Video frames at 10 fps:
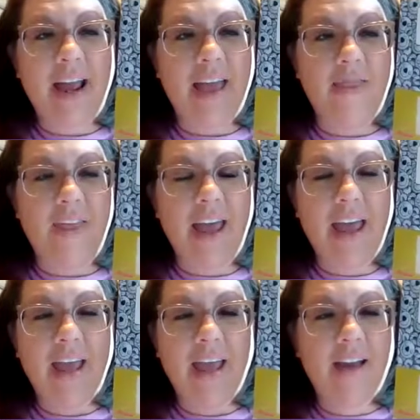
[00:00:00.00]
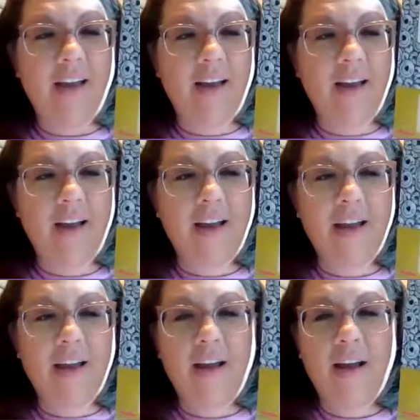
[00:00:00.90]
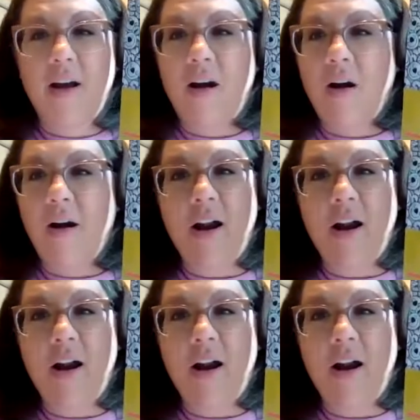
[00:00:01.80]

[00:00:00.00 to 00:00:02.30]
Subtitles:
And they are